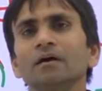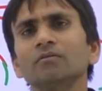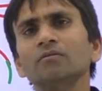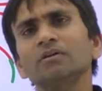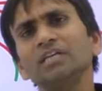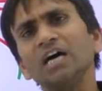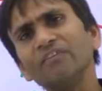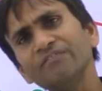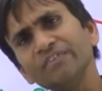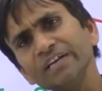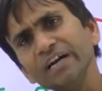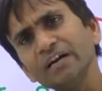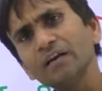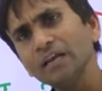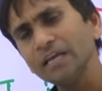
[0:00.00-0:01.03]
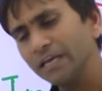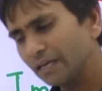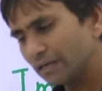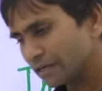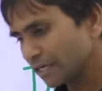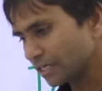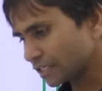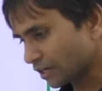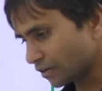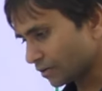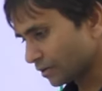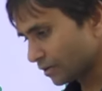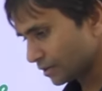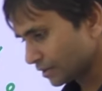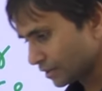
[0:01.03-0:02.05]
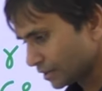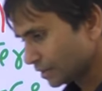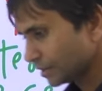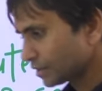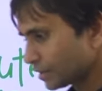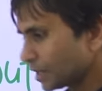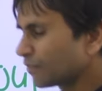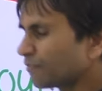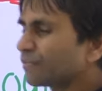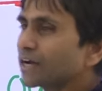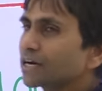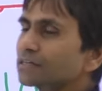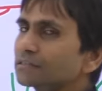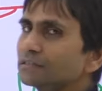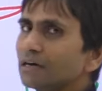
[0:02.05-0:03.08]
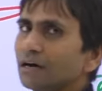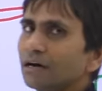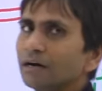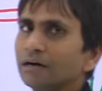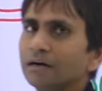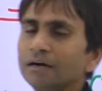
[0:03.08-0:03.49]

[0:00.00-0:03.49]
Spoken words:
so definitely it affects the